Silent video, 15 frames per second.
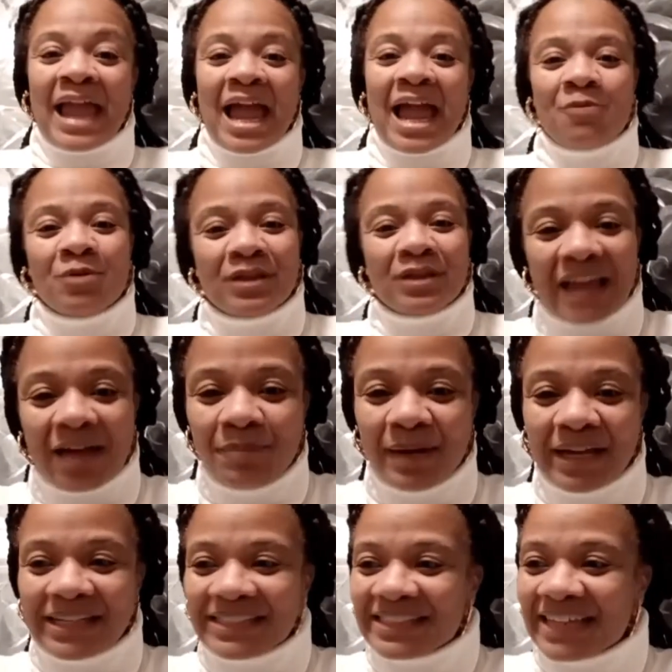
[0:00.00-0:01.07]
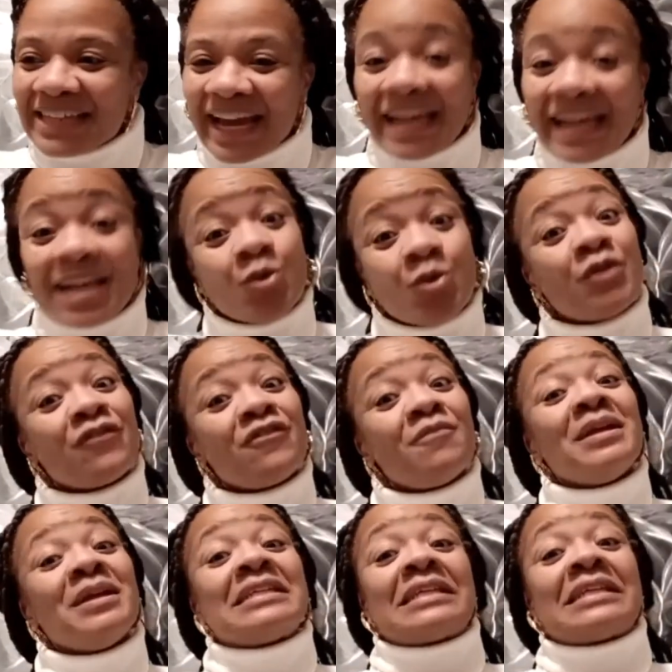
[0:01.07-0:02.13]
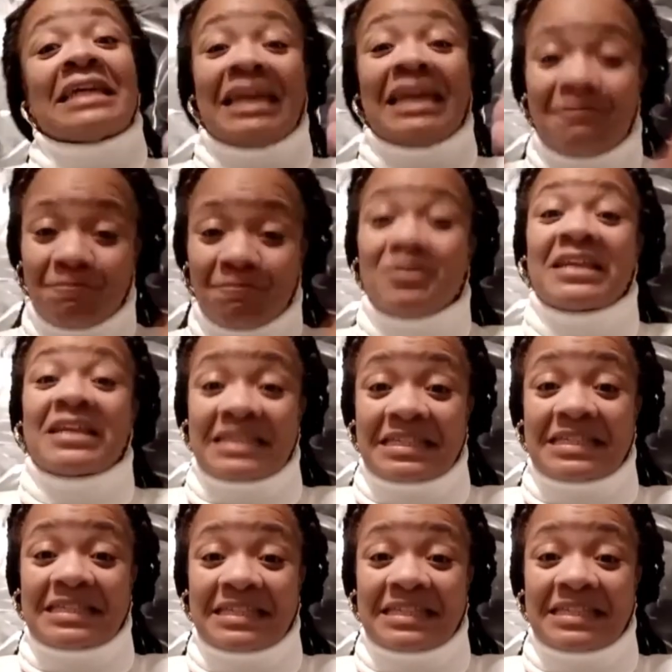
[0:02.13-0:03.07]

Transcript: And with that being said, in order for me to keep this,